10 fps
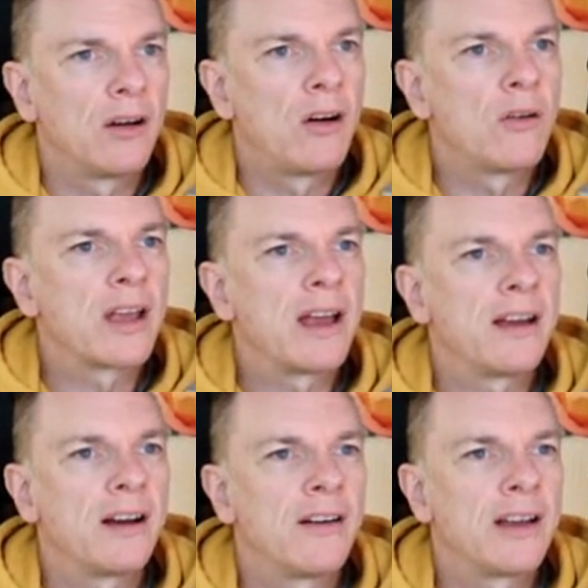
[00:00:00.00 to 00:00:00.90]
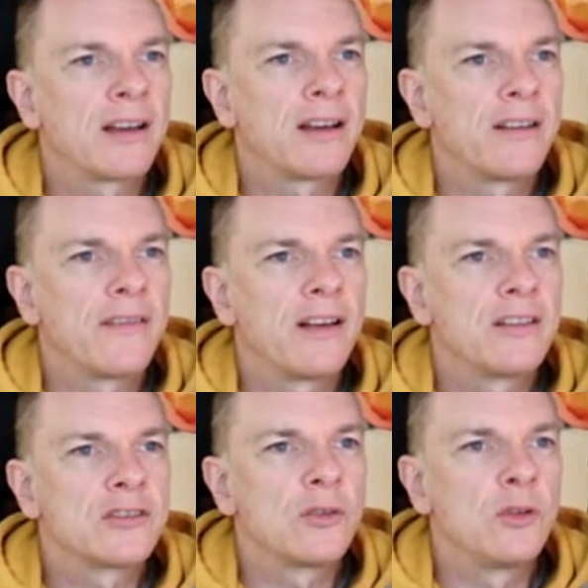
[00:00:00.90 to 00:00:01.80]
Okay, I think
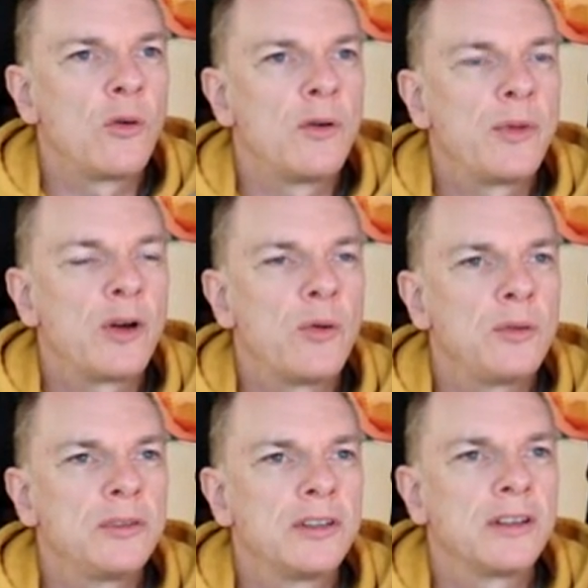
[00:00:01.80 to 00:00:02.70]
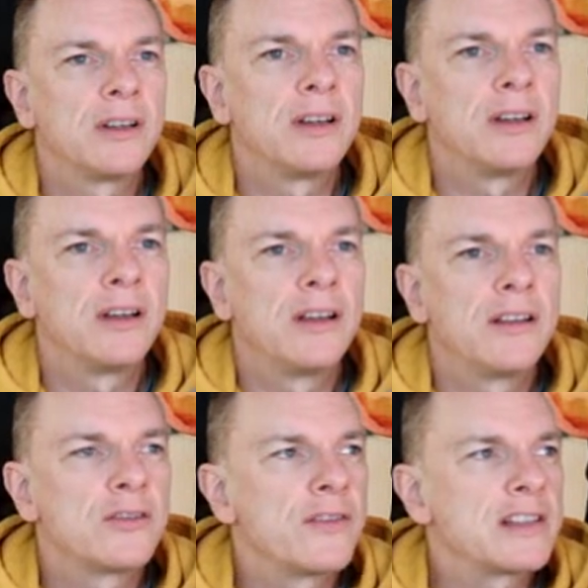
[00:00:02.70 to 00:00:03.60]
so. Lo and behold,
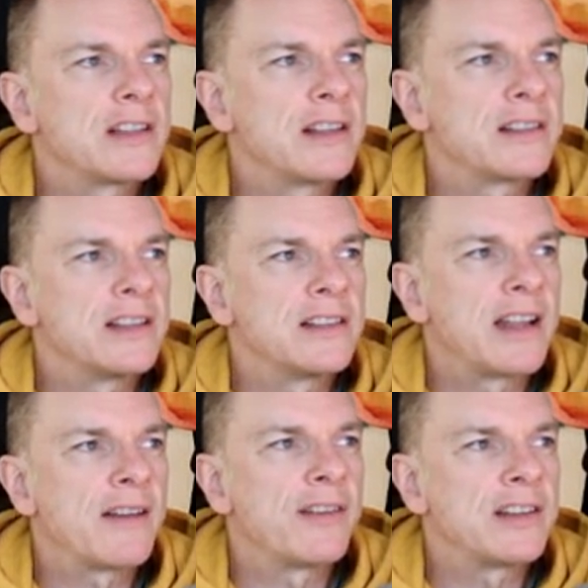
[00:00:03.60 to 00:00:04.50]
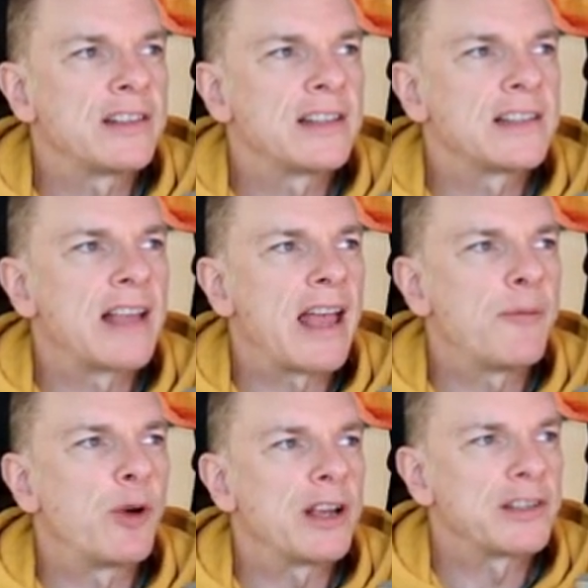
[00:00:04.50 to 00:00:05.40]
so this is, is the definition. This is hay.
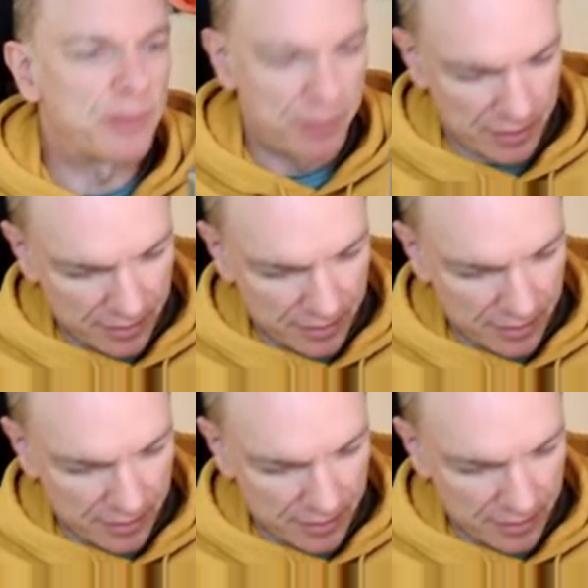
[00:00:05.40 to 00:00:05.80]
presto.